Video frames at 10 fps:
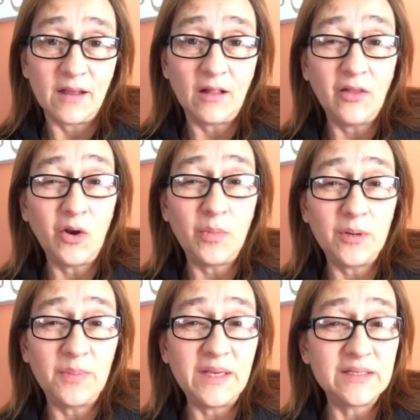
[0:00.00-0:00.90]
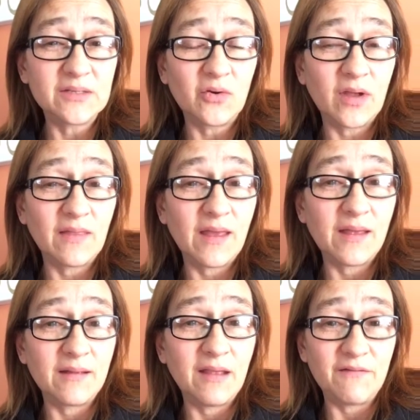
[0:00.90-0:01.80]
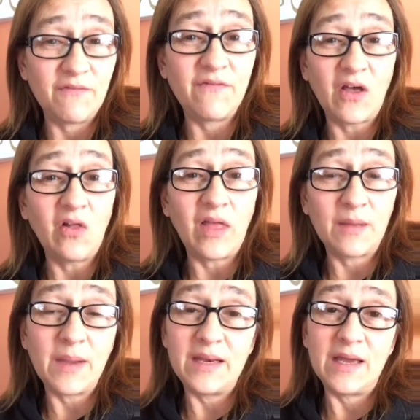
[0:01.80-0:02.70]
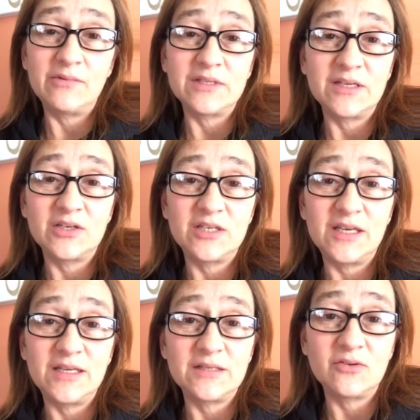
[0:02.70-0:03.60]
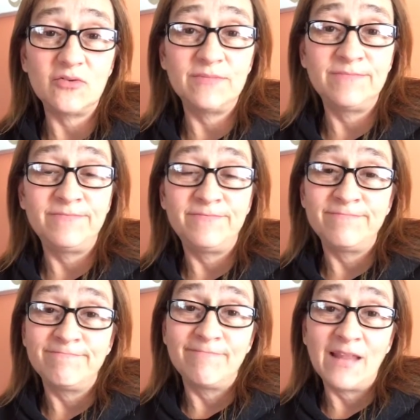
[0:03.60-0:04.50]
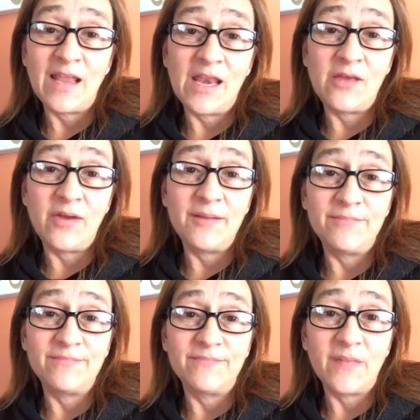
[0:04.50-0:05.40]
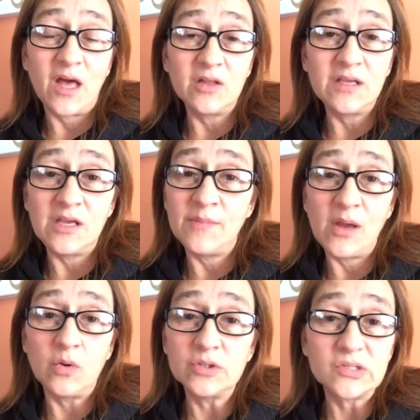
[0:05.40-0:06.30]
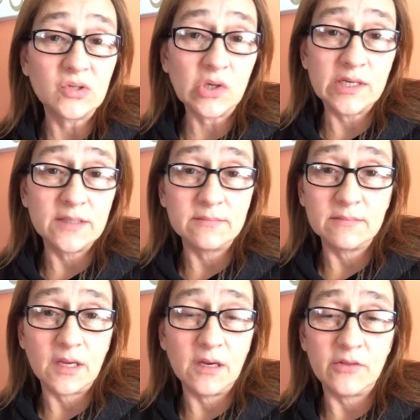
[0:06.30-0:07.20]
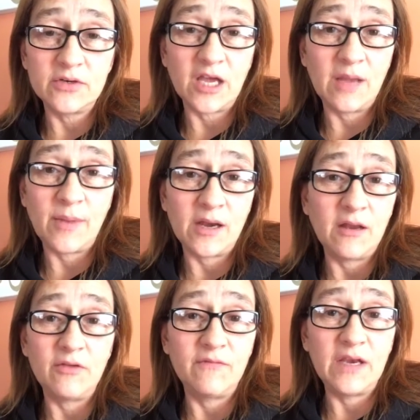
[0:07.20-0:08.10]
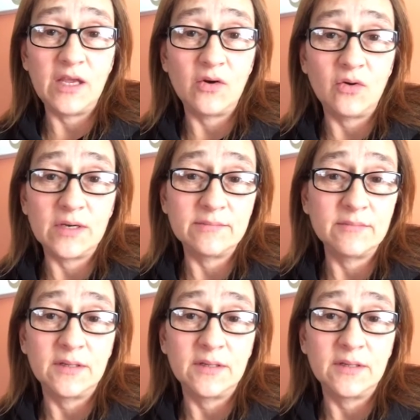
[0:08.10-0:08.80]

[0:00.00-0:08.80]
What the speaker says: a little bit of peace knowing that it felt like my dad was here today. So anyway, I'll tell you my whole story another time on another video and